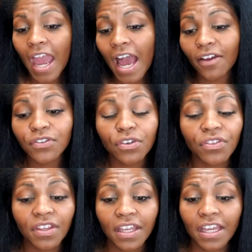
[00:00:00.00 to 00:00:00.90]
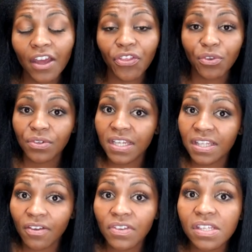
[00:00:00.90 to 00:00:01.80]
after the uh,
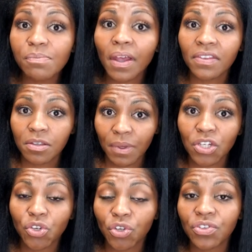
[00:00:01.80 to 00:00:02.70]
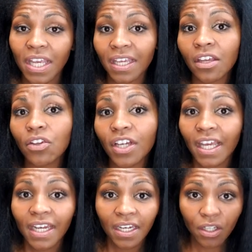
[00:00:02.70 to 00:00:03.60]
thirteenth of this month to make sure you're taking a look at it,